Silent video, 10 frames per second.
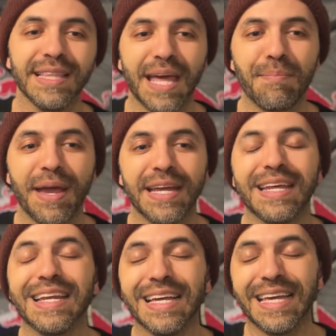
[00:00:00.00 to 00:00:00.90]
they made
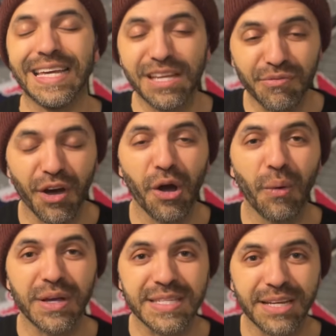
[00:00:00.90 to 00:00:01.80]
an
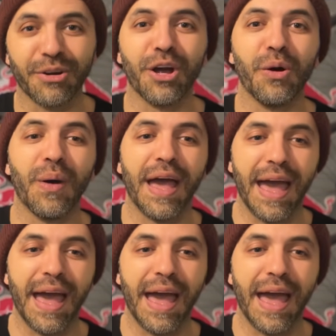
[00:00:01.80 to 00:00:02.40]
Evo Zero